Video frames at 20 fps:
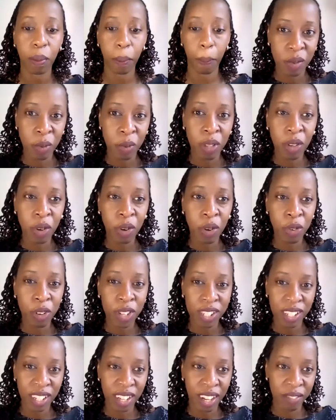We
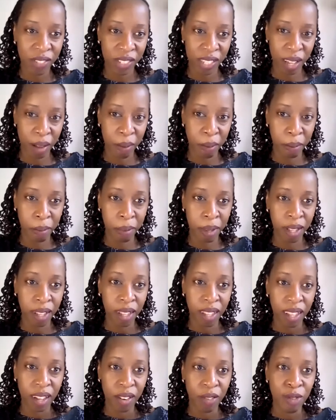already have some
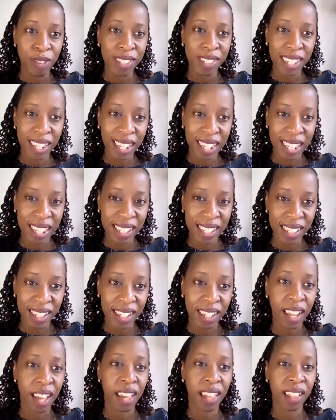resilience
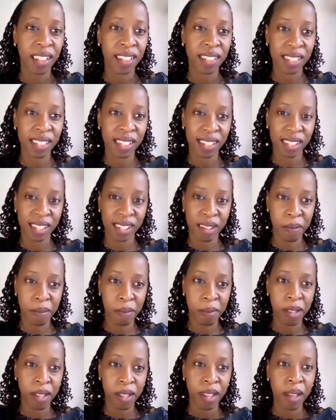in our health
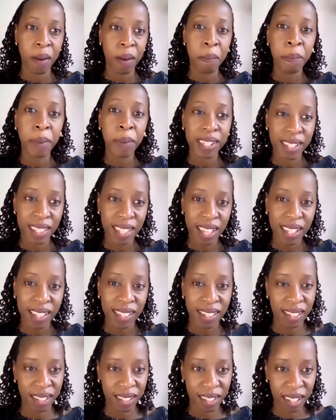system, but there are
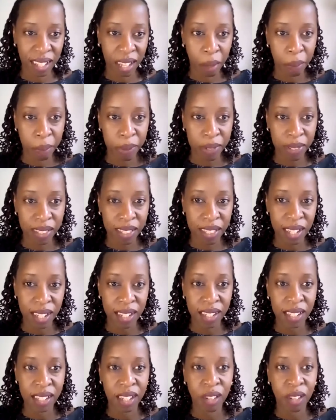still gaps that the